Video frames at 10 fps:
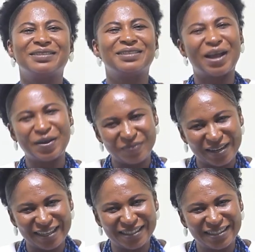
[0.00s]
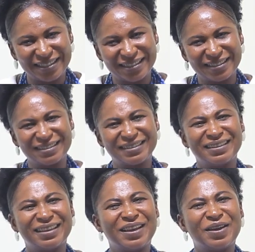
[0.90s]
jobless,
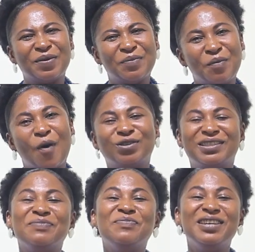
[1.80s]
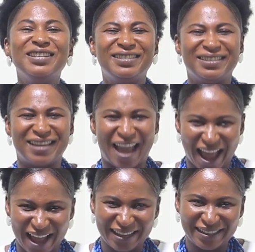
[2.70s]
multimedia.
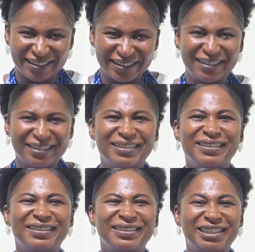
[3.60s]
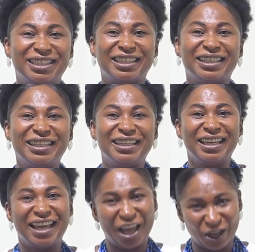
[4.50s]

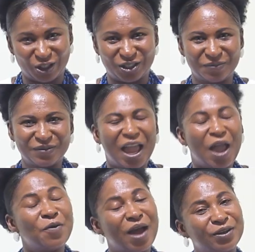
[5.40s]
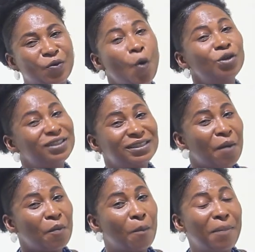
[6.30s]
GH. Radio on
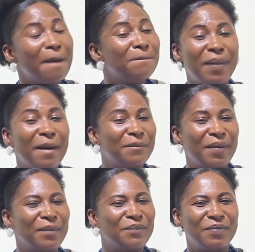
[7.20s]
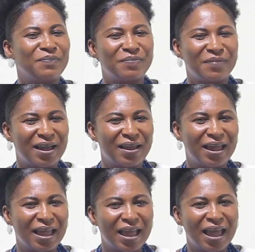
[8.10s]
Samo, papa.
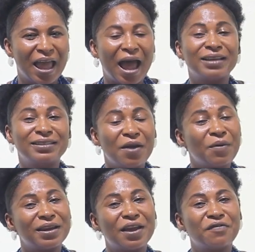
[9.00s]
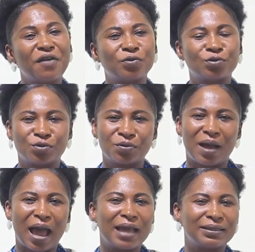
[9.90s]
I dare radio for
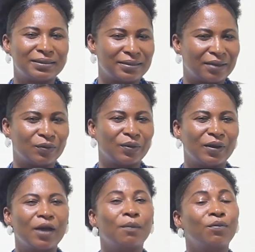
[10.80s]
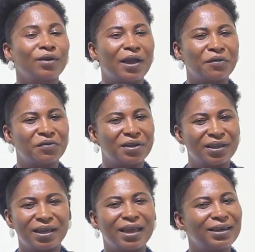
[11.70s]
so I geno, a prayer
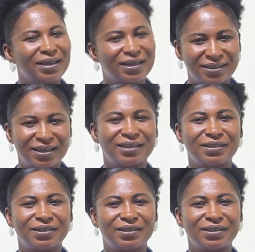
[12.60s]
drain, and the entire